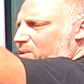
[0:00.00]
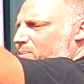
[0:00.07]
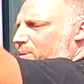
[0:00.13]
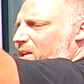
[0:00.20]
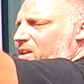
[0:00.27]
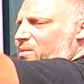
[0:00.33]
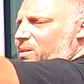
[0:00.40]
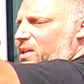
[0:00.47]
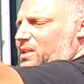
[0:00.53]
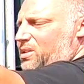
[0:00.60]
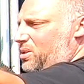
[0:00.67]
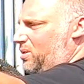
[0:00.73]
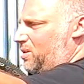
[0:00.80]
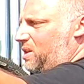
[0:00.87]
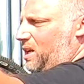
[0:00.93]
when it's
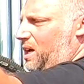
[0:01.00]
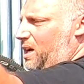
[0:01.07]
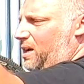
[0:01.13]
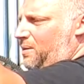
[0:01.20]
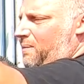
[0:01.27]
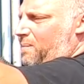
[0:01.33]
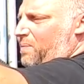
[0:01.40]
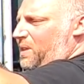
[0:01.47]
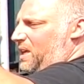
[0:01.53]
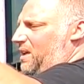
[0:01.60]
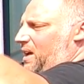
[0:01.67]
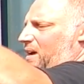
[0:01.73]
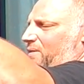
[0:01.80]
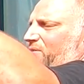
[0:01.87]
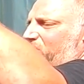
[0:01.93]
hooked on.
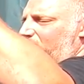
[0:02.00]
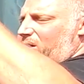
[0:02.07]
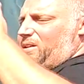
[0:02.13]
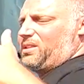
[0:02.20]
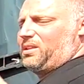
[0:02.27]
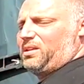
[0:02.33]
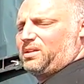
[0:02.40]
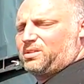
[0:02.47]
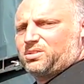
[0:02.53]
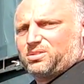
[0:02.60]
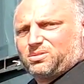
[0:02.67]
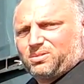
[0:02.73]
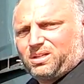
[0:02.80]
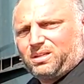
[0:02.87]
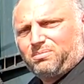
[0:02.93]
Yeah, I've checked the
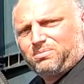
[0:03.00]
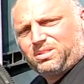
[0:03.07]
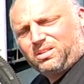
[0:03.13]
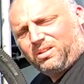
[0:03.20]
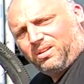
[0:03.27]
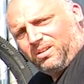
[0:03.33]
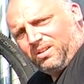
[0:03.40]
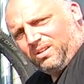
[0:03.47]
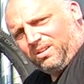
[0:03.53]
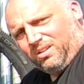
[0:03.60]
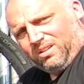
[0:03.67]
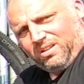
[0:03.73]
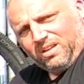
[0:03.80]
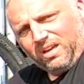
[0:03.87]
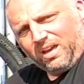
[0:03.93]
extremes
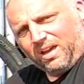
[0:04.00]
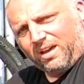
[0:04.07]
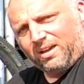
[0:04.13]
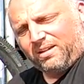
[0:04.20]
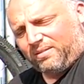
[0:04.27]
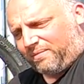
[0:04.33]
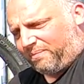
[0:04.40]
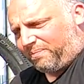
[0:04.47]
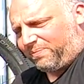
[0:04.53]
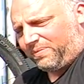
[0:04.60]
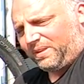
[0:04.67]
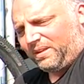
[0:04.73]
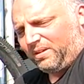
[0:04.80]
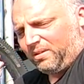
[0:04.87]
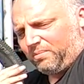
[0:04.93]
on
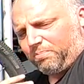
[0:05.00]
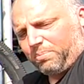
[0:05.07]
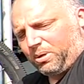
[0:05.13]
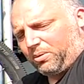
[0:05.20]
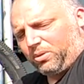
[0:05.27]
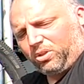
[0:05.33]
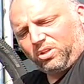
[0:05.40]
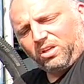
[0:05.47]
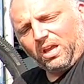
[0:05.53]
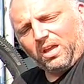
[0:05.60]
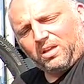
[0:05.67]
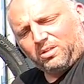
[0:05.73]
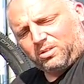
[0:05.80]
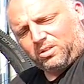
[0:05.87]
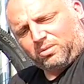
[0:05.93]
both
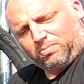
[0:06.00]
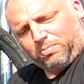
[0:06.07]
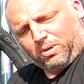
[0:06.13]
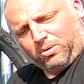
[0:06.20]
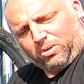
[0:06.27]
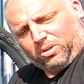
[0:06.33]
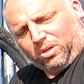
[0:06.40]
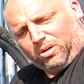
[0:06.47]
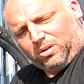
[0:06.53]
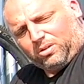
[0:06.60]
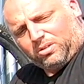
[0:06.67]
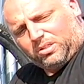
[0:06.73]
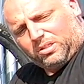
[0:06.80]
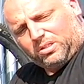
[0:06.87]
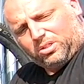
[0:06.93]
sides, both
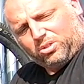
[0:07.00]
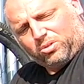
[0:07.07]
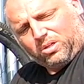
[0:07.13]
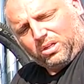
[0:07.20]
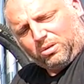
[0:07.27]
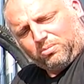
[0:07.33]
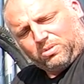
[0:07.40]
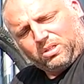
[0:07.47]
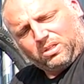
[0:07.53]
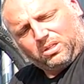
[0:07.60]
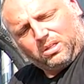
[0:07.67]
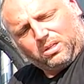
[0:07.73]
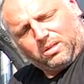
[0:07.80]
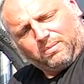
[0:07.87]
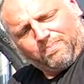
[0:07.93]
turns, extremes, and
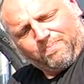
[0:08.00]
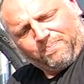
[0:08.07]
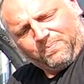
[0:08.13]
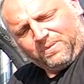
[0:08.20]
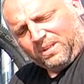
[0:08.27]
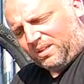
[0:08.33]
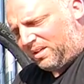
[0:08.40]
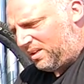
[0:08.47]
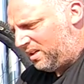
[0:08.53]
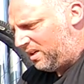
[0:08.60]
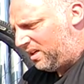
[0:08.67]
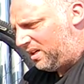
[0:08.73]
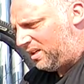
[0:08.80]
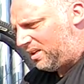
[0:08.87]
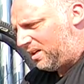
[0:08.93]
it
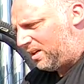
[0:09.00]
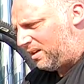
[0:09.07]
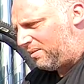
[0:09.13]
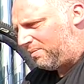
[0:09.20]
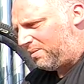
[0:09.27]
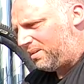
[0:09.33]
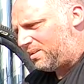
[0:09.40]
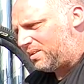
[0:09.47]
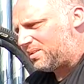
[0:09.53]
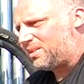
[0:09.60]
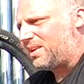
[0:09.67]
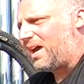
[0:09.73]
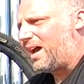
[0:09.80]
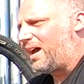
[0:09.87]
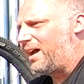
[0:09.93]
it uh it does
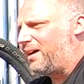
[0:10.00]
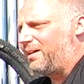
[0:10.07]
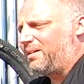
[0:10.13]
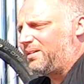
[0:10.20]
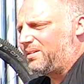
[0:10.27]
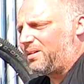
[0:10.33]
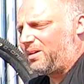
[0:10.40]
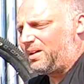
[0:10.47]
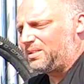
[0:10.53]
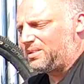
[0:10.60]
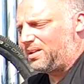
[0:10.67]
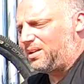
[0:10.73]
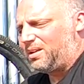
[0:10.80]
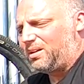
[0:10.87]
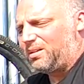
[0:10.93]
not cause
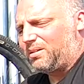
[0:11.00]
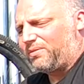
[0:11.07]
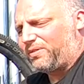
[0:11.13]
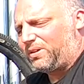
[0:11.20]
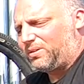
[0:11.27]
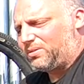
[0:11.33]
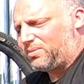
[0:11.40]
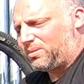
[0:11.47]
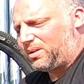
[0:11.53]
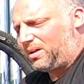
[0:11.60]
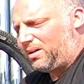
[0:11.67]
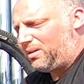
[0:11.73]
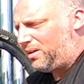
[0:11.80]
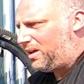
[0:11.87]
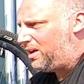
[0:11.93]
any interference with the
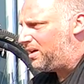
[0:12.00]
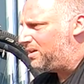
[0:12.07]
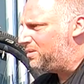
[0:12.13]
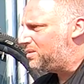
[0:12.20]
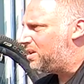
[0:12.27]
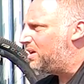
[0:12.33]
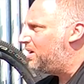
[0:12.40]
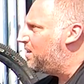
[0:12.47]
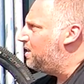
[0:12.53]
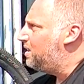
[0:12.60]
airlines